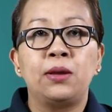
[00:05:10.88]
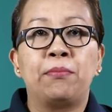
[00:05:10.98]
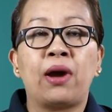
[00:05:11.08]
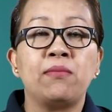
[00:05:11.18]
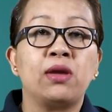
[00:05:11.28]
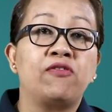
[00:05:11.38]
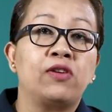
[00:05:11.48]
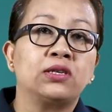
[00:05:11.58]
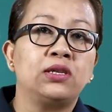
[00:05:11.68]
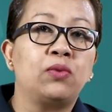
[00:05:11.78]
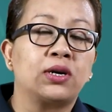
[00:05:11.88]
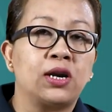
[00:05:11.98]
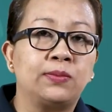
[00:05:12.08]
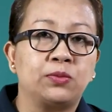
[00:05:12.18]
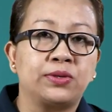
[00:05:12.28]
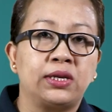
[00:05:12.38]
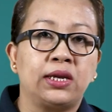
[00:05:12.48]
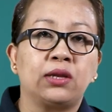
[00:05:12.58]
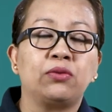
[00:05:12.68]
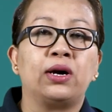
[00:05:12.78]
my main function di water absorption
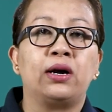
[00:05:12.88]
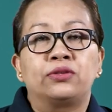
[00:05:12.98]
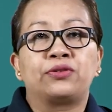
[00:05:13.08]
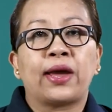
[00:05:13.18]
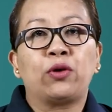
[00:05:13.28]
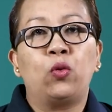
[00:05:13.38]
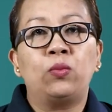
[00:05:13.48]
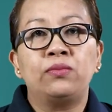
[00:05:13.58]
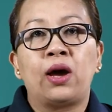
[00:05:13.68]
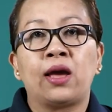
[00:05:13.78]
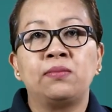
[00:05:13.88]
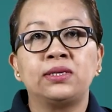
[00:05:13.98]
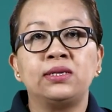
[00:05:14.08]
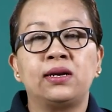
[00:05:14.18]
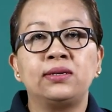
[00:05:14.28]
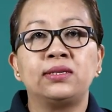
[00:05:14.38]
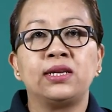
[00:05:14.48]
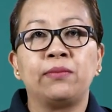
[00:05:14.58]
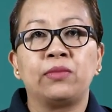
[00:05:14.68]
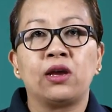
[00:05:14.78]
ni duga trichome hybus na
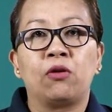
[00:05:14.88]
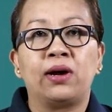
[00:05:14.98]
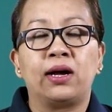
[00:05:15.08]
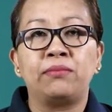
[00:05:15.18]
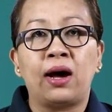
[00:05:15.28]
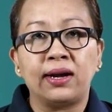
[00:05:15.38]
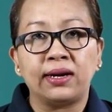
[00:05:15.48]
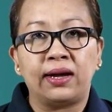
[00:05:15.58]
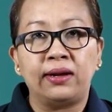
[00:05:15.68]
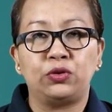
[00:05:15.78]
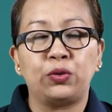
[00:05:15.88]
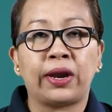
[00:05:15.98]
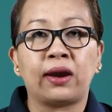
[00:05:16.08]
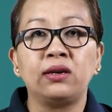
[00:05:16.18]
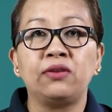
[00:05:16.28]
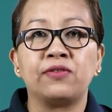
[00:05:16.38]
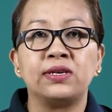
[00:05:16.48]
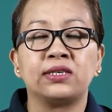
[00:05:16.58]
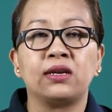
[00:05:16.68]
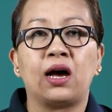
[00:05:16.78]
stem da ba maga root haga
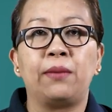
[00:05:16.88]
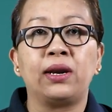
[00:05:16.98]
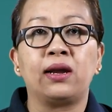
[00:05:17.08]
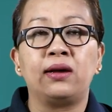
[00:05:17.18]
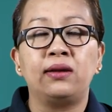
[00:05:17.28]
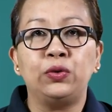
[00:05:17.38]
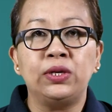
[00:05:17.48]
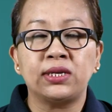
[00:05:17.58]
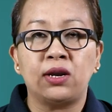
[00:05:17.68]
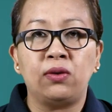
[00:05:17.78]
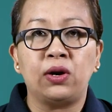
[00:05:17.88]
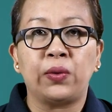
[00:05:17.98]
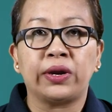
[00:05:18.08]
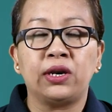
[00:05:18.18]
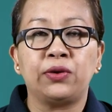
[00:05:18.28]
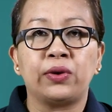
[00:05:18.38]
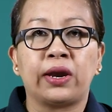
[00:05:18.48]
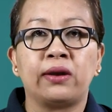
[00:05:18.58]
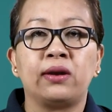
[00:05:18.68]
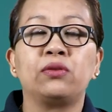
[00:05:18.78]
difference si amana unicellular organi root
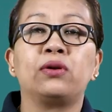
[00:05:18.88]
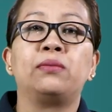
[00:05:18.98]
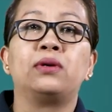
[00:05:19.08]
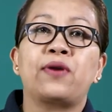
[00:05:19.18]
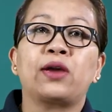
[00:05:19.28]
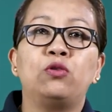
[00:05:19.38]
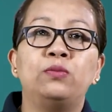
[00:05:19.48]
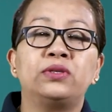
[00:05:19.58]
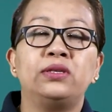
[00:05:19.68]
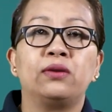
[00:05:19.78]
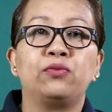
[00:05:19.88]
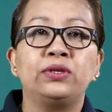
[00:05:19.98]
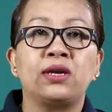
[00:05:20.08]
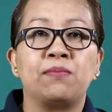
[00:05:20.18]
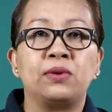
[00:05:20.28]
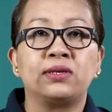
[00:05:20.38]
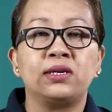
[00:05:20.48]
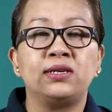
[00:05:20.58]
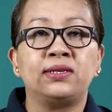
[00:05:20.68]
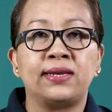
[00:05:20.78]
hair na duga trichomes which are
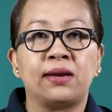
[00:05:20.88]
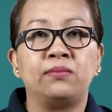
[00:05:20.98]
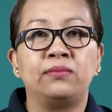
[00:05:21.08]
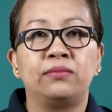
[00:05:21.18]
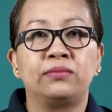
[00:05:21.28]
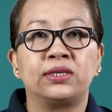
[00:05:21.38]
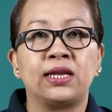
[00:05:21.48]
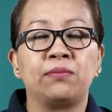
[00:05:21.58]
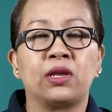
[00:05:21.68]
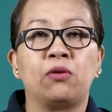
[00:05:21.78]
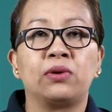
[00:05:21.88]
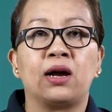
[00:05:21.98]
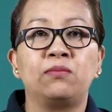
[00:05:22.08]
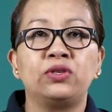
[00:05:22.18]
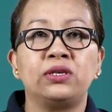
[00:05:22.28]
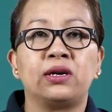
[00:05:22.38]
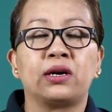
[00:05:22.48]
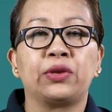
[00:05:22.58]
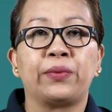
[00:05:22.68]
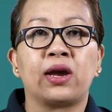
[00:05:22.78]
present in stem stem de awakang
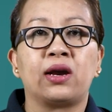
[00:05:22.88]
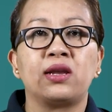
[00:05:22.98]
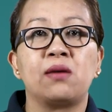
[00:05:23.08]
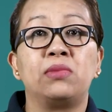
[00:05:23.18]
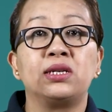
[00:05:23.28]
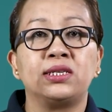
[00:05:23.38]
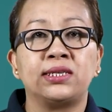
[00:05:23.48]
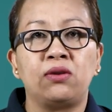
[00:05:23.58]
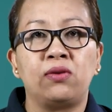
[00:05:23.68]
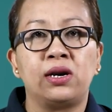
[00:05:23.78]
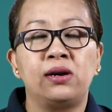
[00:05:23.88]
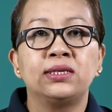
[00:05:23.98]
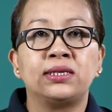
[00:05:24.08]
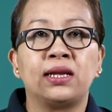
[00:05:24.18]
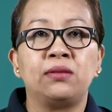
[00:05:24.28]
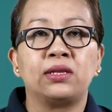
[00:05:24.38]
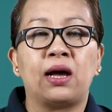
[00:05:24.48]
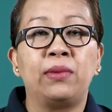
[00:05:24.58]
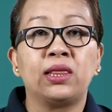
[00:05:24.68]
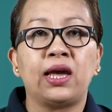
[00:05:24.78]
businak it we hagan da multicellular cell
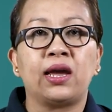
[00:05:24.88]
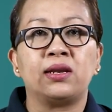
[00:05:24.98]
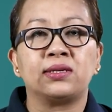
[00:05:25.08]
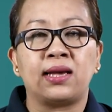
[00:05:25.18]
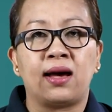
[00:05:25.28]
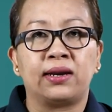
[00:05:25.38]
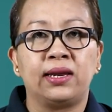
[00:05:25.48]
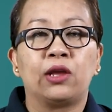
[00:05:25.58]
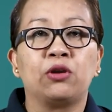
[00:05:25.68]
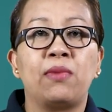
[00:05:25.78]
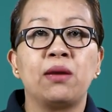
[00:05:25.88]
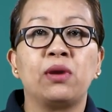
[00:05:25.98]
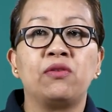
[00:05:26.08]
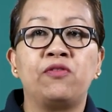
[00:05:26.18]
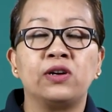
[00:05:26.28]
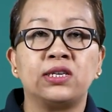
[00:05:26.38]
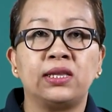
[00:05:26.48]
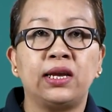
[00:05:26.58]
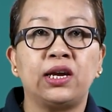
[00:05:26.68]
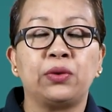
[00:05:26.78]
amadi henna sagani the my main
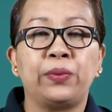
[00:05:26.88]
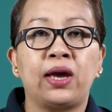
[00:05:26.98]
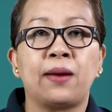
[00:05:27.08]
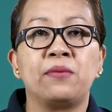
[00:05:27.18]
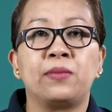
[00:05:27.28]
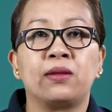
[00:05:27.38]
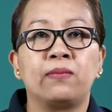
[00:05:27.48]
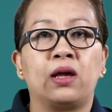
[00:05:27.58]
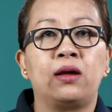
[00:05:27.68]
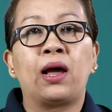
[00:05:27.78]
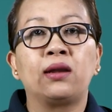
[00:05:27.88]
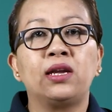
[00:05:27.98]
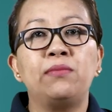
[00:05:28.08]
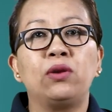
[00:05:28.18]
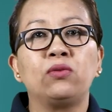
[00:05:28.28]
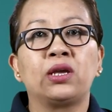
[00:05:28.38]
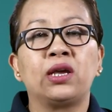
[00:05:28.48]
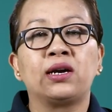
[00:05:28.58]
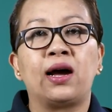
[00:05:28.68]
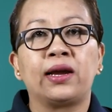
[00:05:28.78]
function di it we have matamna plant ki manung
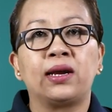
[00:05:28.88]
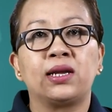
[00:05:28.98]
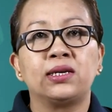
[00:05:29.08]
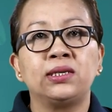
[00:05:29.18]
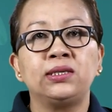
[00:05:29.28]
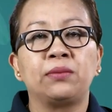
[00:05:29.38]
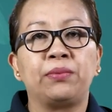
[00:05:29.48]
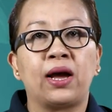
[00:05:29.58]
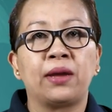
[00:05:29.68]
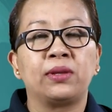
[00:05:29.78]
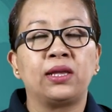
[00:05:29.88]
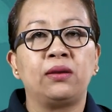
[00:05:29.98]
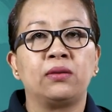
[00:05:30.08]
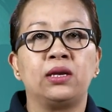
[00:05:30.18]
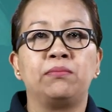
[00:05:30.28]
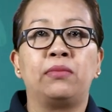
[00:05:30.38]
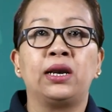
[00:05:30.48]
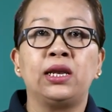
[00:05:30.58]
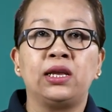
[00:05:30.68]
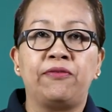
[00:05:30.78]
digi ka hen isin satwa haibadi
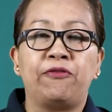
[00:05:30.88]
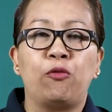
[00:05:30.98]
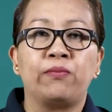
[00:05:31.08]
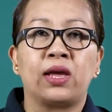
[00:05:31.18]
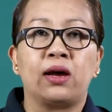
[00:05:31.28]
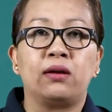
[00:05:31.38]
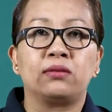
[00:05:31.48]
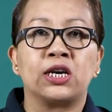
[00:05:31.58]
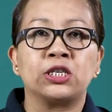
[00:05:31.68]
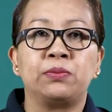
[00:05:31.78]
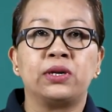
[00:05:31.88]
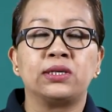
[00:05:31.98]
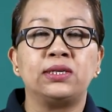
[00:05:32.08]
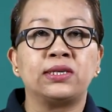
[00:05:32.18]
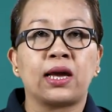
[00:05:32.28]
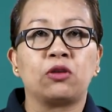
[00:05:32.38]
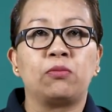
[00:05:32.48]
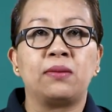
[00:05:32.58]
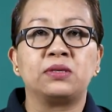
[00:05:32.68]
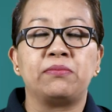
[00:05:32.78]
manin gi form da transpiration check to
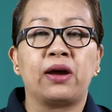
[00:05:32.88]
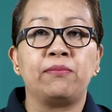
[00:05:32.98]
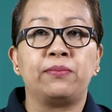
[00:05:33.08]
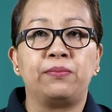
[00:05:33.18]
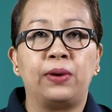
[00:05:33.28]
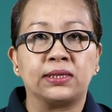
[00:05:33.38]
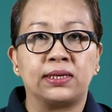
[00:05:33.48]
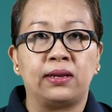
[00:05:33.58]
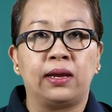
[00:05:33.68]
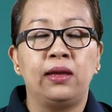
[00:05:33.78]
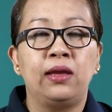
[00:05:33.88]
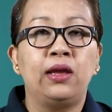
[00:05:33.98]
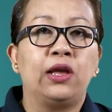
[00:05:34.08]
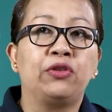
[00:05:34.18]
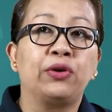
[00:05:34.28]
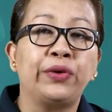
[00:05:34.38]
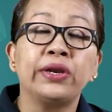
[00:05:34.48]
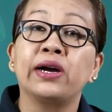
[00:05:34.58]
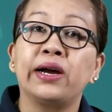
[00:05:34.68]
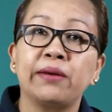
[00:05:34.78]
have some my function ni the no
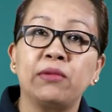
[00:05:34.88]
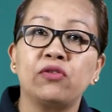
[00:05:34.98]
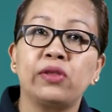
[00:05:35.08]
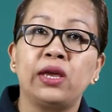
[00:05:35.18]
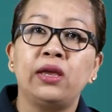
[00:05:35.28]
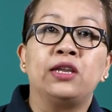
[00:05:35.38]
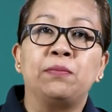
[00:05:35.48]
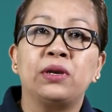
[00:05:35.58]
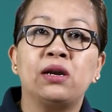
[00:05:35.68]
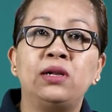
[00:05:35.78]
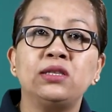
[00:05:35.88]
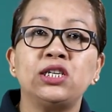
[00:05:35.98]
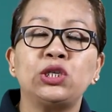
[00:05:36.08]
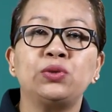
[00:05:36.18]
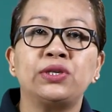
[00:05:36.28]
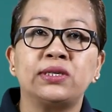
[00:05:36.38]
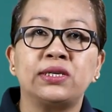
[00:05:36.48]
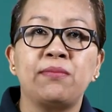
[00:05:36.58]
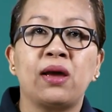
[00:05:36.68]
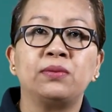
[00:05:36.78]
khoina khangem adudi the epidermal tissue
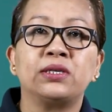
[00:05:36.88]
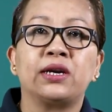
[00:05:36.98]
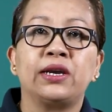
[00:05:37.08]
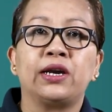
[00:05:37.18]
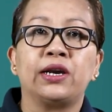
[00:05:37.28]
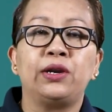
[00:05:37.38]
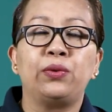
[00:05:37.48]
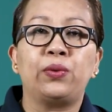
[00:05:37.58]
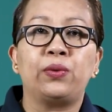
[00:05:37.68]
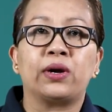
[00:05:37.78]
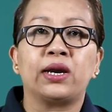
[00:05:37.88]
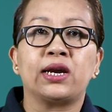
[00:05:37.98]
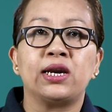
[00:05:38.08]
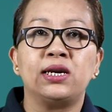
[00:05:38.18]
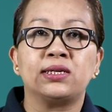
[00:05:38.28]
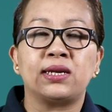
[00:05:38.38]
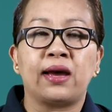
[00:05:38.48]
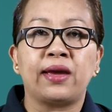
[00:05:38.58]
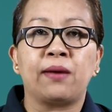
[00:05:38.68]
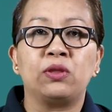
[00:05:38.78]
system have si kari kari no kari kari na
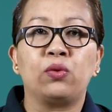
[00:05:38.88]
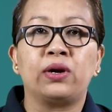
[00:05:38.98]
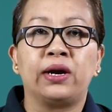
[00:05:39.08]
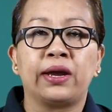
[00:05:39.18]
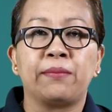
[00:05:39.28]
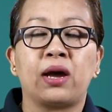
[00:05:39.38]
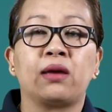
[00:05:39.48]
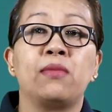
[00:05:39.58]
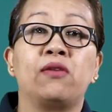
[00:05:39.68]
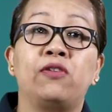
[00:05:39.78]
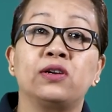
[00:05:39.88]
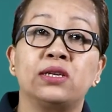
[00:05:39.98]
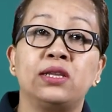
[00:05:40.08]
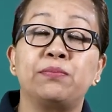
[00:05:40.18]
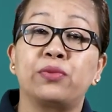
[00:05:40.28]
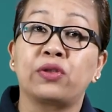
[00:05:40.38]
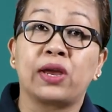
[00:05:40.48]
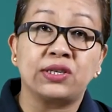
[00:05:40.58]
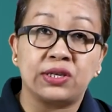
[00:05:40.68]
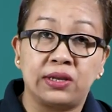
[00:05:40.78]
sai have no khangem my main function di
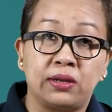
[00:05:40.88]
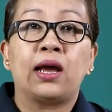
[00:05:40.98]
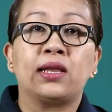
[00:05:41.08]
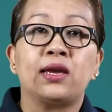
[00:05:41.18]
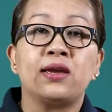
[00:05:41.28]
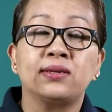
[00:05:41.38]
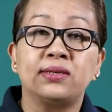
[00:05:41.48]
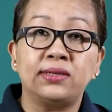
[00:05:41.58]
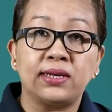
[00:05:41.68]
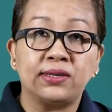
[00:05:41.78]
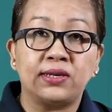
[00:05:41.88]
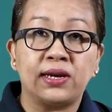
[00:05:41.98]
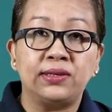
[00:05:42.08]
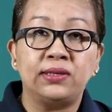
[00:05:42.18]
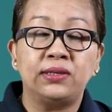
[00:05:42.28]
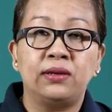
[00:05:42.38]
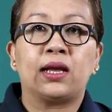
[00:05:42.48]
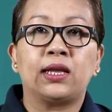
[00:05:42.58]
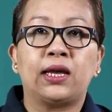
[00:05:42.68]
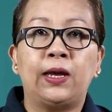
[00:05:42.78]
protection adi gases exchange
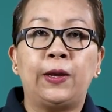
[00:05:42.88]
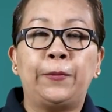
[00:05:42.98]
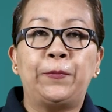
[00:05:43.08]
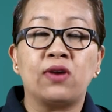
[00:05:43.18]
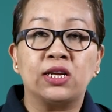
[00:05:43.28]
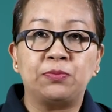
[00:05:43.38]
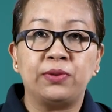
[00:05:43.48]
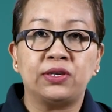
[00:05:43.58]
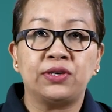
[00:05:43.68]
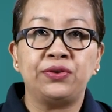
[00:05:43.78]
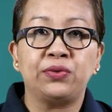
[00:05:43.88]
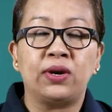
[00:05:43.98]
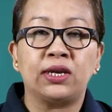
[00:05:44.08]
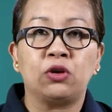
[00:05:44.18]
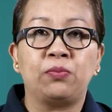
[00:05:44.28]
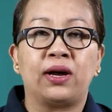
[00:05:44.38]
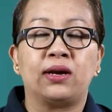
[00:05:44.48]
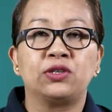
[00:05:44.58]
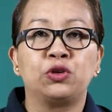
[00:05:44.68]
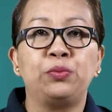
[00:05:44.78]
adi gi transpiration regulate to ba
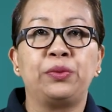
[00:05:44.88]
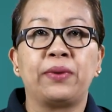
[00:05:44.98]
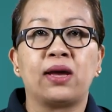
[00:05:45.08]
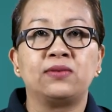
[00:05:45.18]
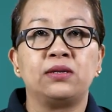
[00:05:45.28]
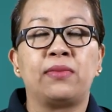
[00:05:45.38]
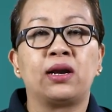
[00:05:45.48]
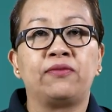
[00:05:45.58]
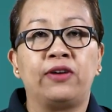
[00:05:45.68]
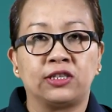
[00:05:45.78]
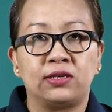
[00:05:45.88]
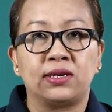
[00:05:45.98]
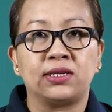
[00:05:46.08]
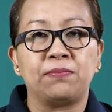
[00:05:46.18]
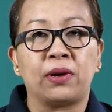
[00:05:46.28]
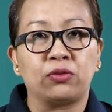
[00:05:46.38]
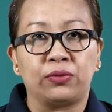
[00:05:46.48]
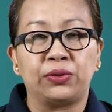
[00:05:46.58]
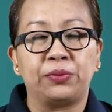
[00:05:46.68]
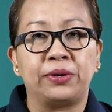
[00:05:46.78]
sugum ba mayam si mana function si pangtho ka do